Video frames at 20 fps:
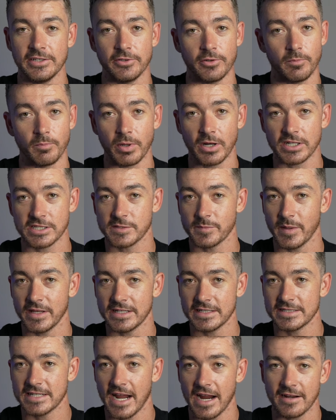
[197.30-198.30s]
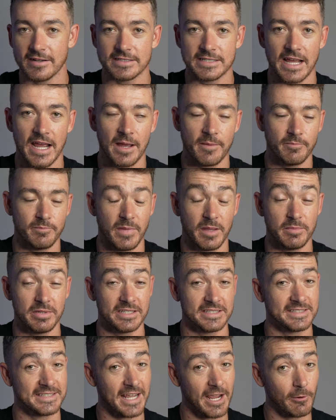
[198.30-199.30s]
do a bar spin to tire tap, maybe
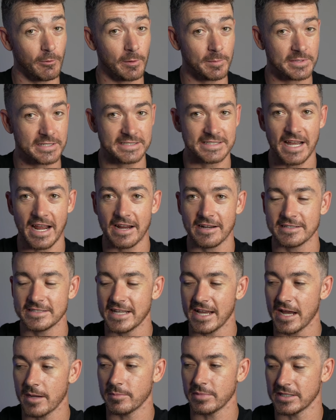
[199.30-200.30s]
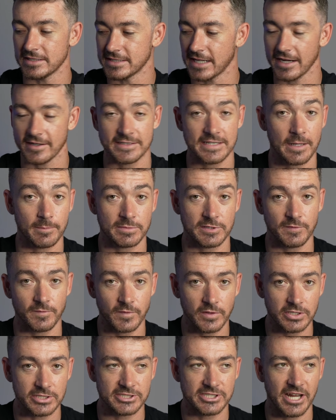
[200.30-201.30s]
a tail whip to tire tap, a tire tap to
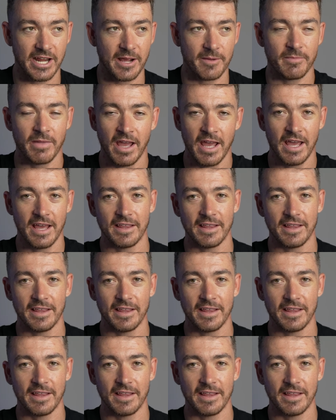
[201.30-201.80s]
foot jam.